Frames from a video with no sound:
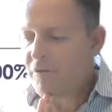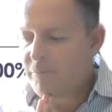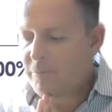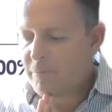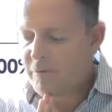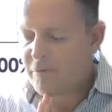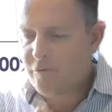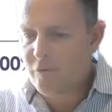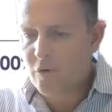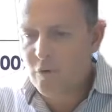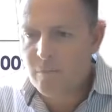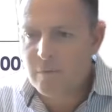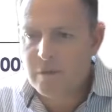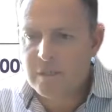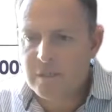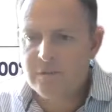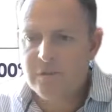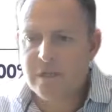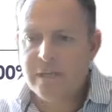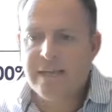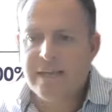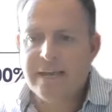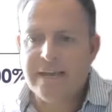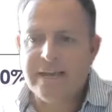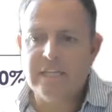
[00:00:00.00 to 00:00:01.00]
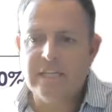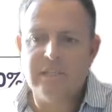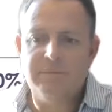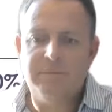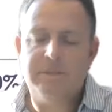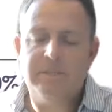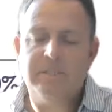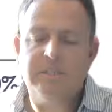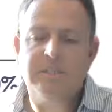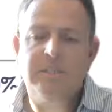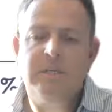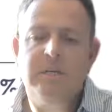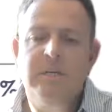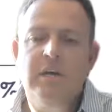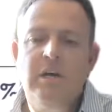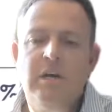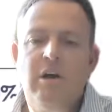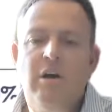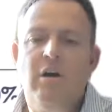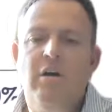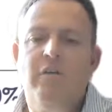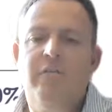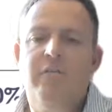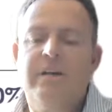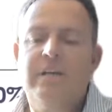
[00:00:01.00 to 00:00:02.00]
performance engagement,
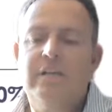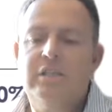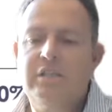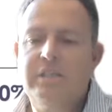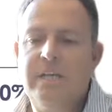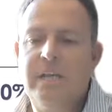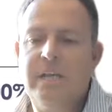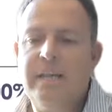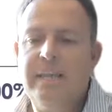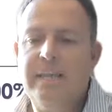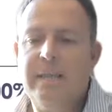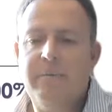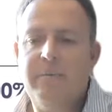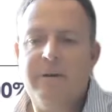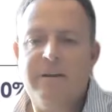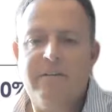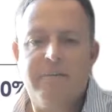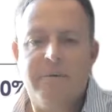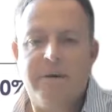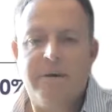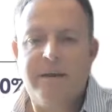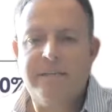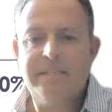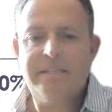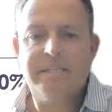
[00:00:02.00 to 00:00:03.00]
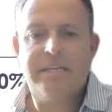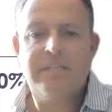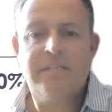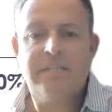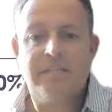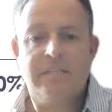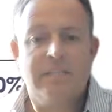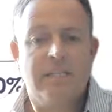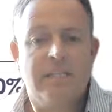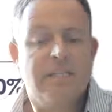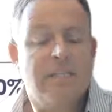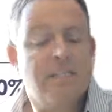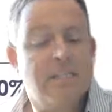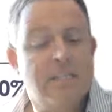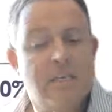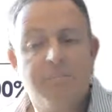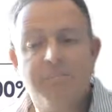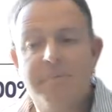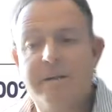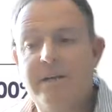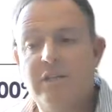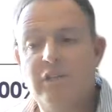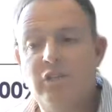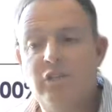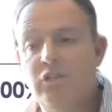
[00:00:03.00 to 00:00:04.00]
of understanding where everybody's at. That the C
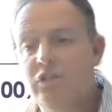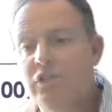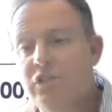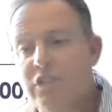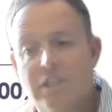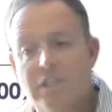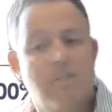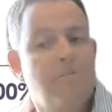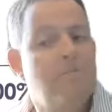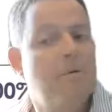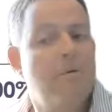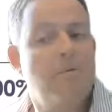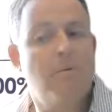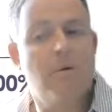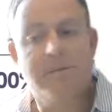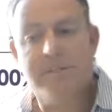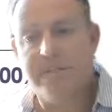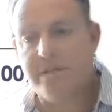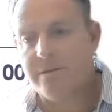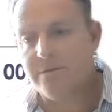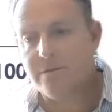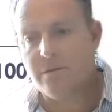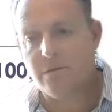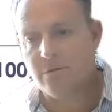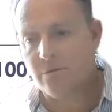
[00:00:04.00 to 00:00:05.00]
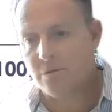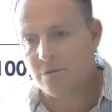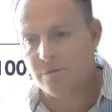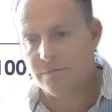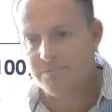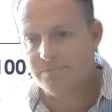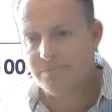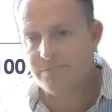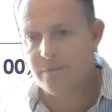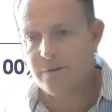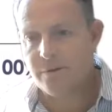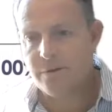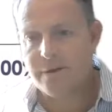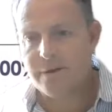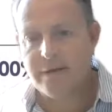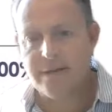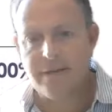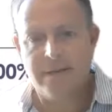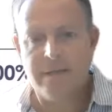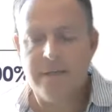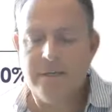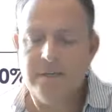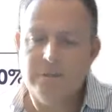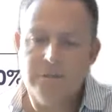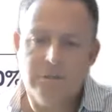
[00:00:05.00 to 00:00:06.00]
player should just be worked out the door.
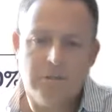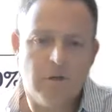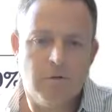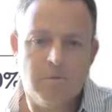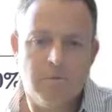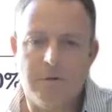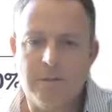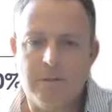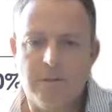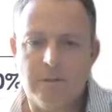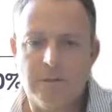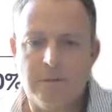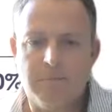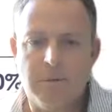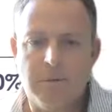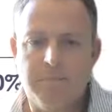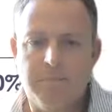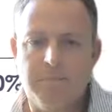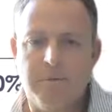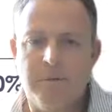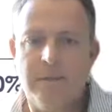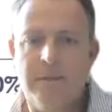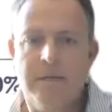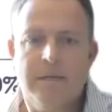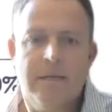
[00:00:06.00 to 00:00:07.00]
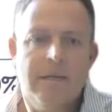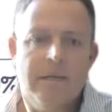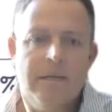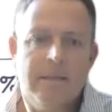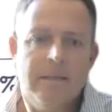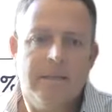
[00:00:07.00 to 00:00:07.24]
Okay, don't want those people.